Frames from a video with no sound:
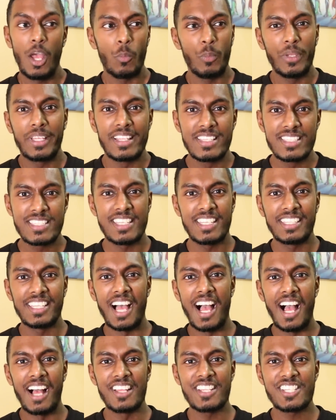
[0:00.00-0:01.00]
We can see
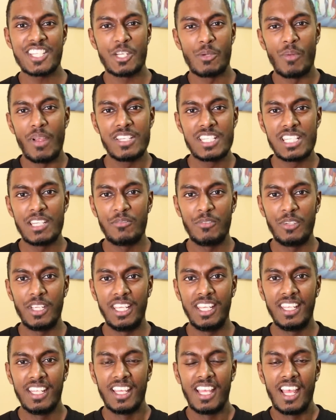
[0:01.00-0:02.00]
that
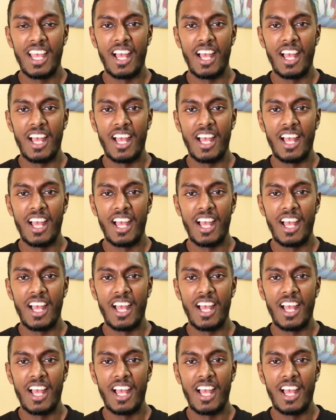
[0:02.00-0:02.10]
Chiranjeevi